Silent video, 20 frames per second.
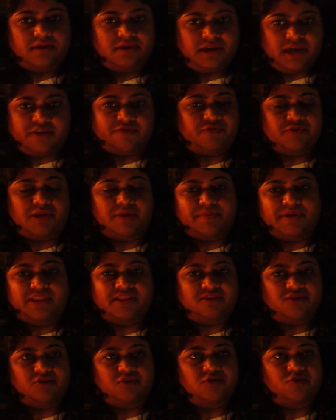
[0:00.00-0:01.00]
careful. I mean,
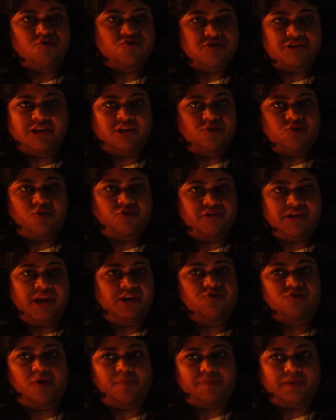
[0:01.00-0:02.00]
it's, usually you don't
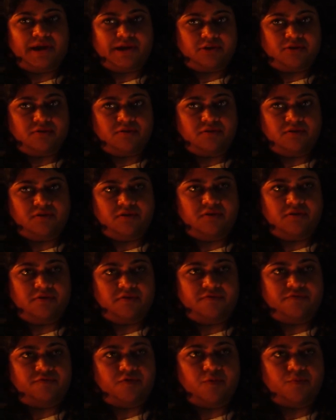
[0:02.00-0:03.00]
need to apply
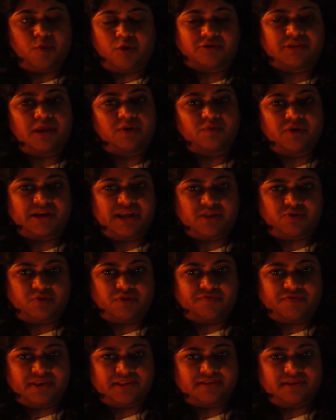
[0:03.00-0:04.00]
for more than one
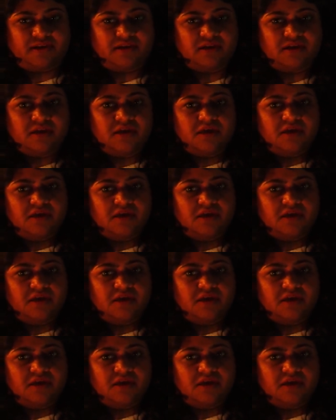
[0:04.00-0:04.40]
H-1 visa.